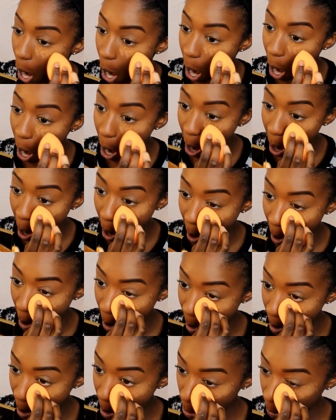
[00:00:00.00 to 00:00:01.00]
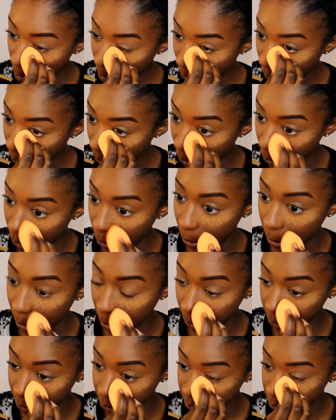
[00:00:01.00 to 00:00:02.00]
oh my
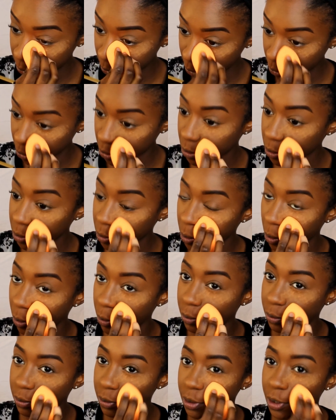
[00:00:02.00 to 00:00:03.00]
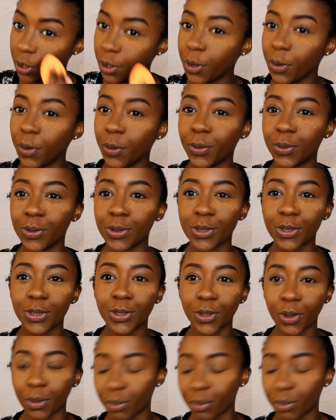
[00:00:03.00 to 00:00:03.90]
god, so new, so